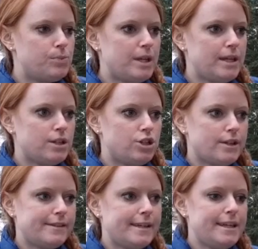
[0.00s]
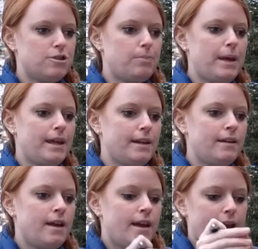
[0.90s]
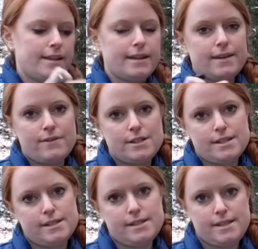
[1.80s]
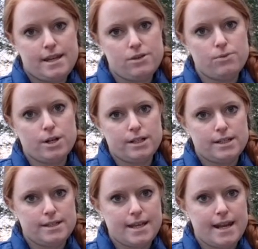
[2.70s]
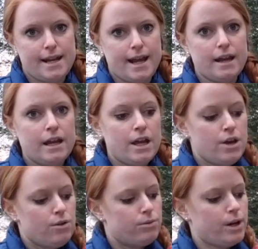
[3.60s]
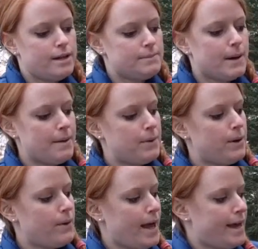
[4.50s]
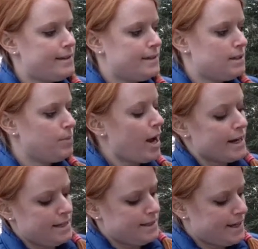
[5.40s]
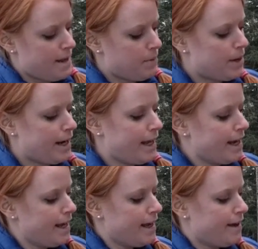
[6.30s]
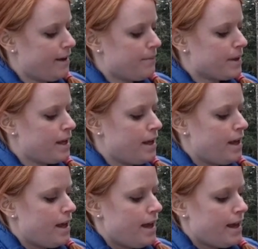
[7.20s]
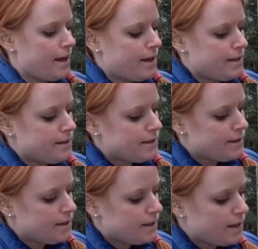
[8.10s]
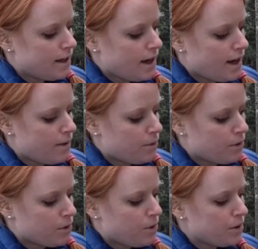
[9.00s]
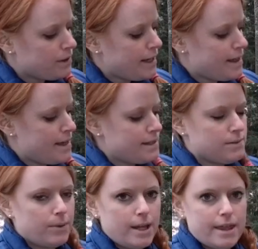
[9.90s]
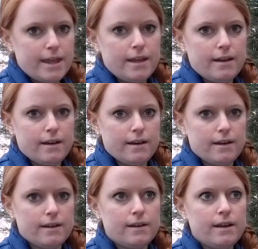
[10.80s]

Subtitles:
be adjusting each pin at the given distance that you want to set it at. Whereas my bow has this practice tape on it, and I will correlate this with a